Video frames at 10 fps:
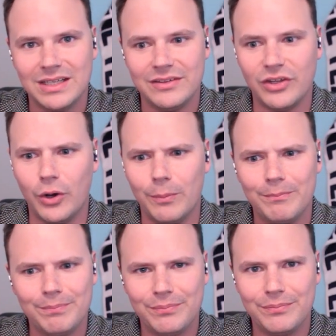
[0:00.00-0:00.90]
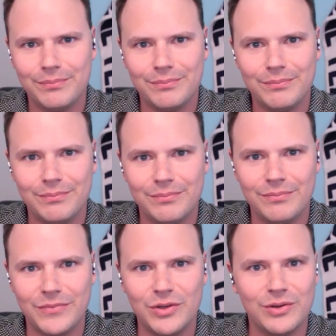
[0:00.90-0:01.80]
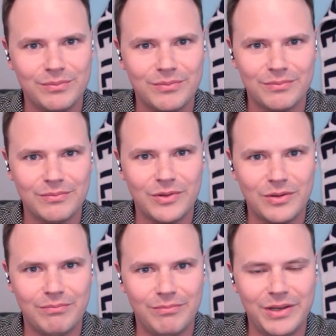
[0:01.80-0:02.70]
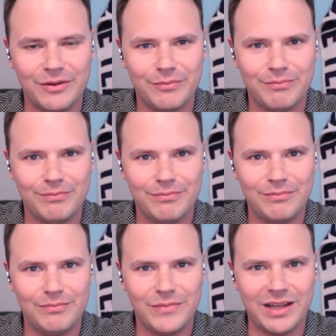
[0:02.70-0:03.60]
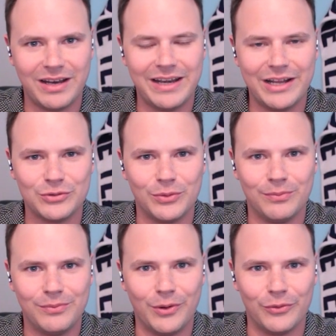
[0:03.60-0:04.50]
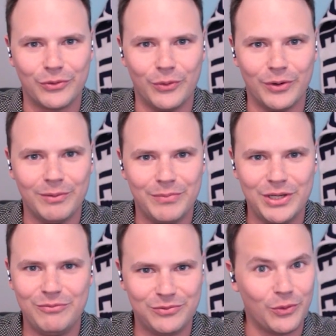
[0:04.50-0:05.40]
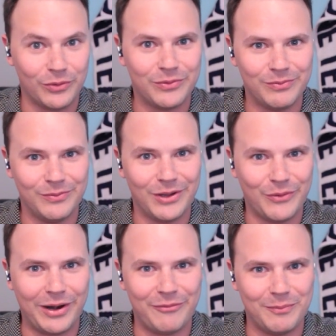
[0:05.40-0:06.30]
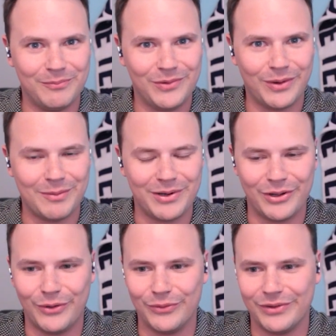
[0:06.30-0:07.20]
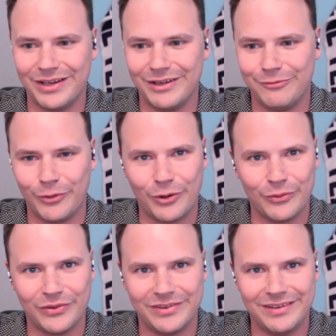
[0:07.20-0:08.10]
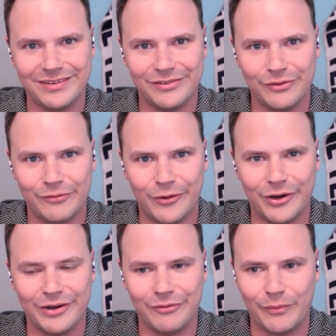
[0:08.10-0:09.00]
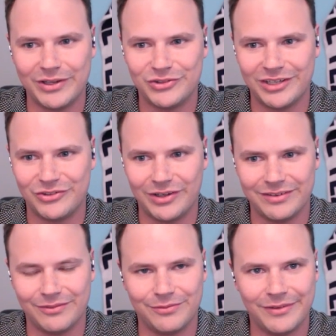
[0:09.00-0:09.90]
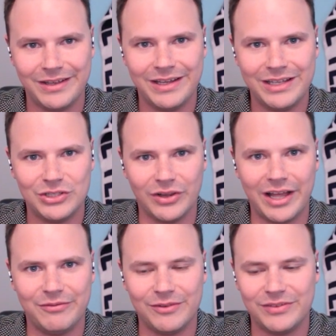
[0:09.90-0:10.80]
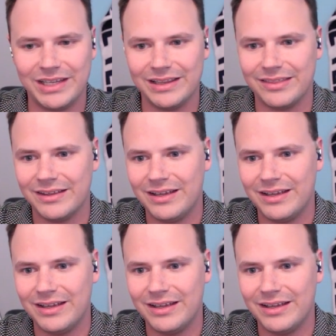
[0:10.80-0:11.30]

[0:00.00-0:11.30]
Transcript: so you're, you know, not a natural goal scorer, but you've scored quite a bit of goals. 4 goals this season so far for Westchester as of July 15th.